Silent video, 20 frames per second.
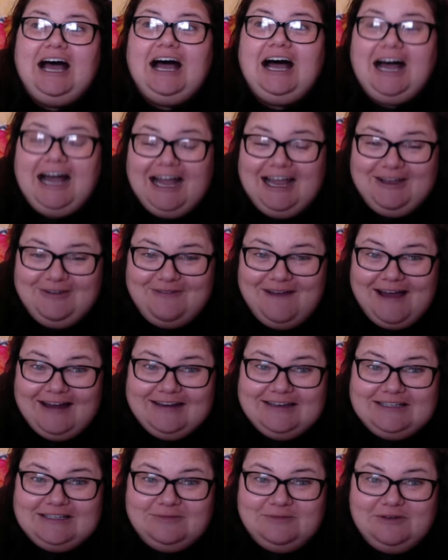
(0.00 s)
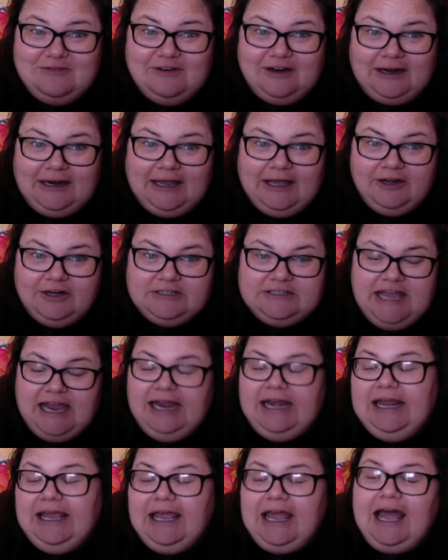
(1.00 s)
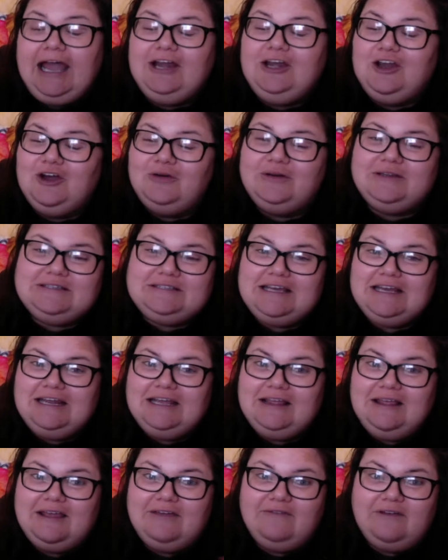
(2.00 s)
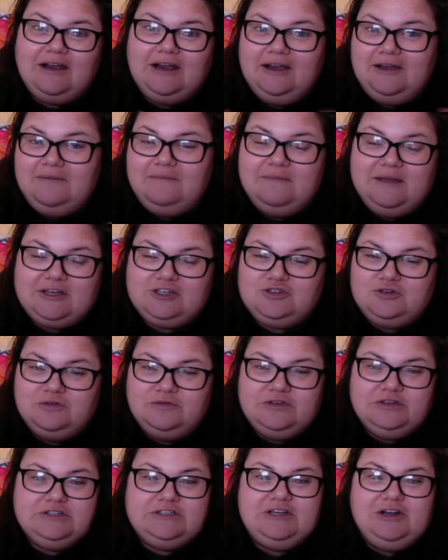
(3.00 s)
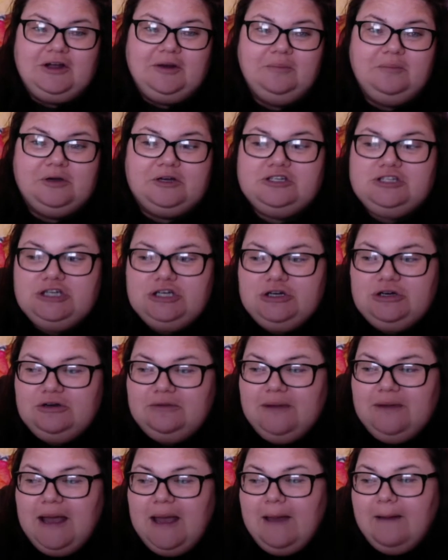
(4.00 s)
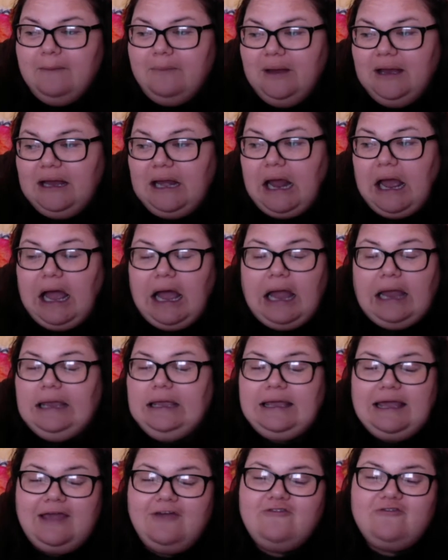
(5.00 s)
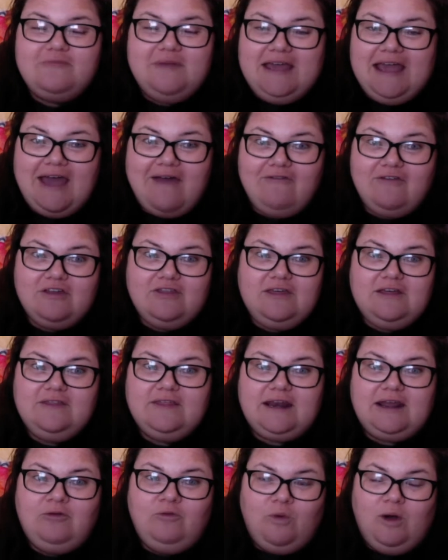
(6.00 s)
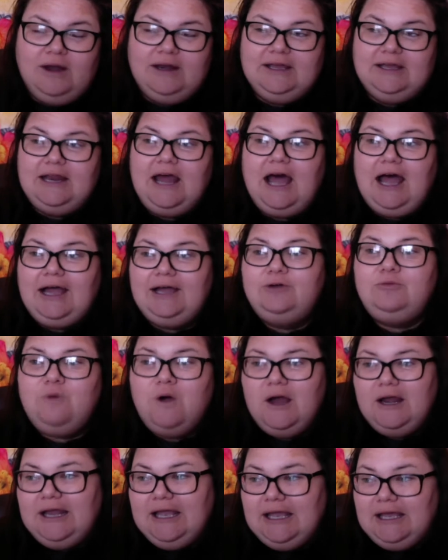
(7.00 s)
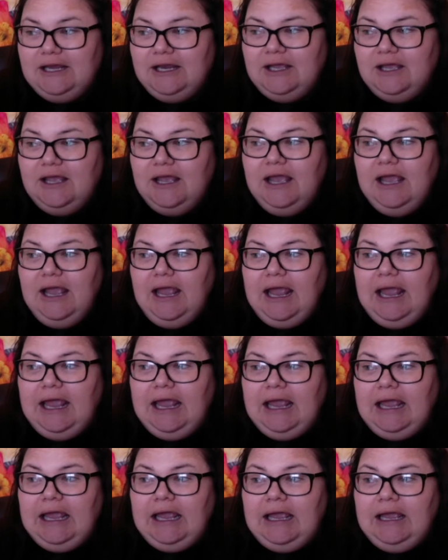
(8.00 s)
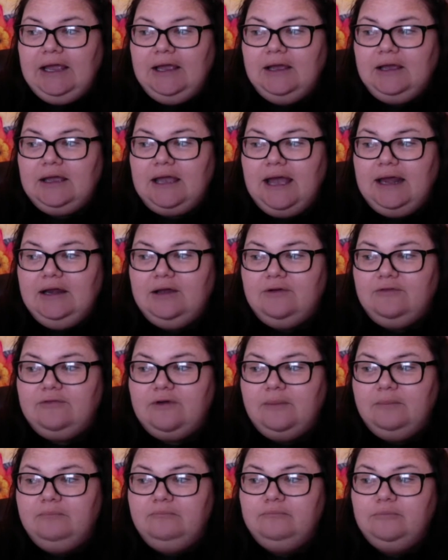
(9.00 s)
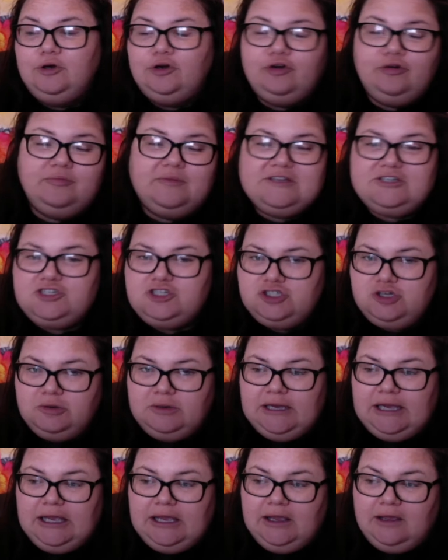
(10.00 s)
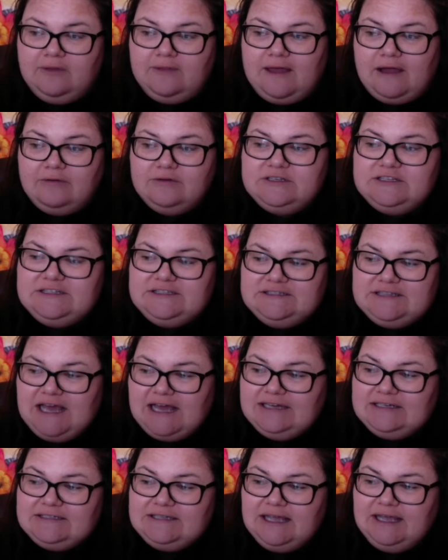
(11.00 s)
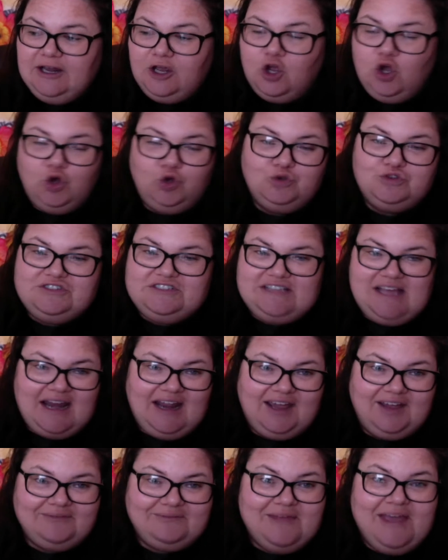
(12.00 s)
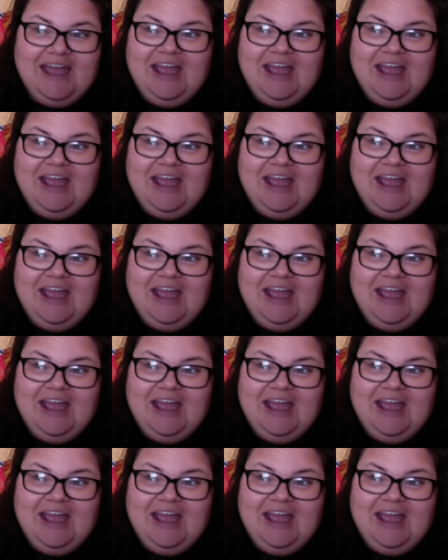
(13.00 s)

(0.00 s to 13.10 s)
I found it to be very entertaining. I know it's getting like very mixed reviews here on BookTube, but uh, it gave me everything that I wanted. I wanted a kind of murder mystery that was set in a cold setting.